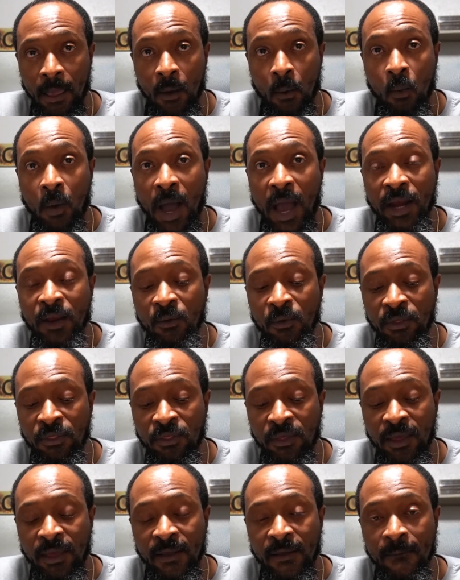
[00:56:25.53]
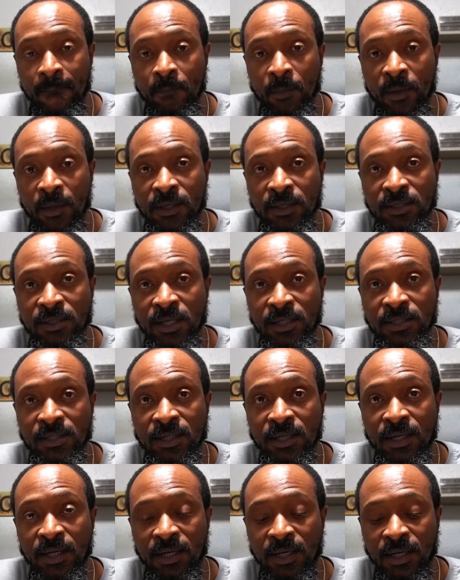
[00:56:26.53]
Why do you think such
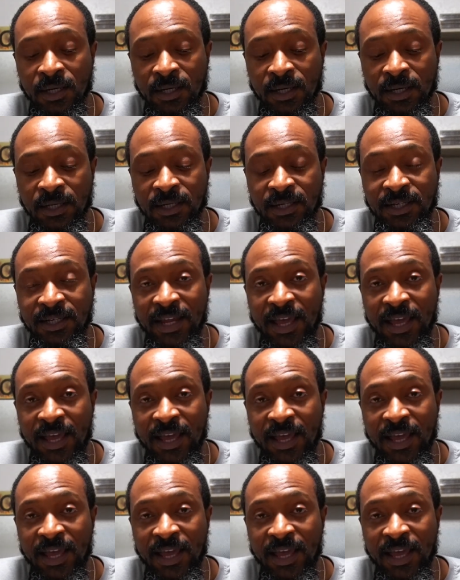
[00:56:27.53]
a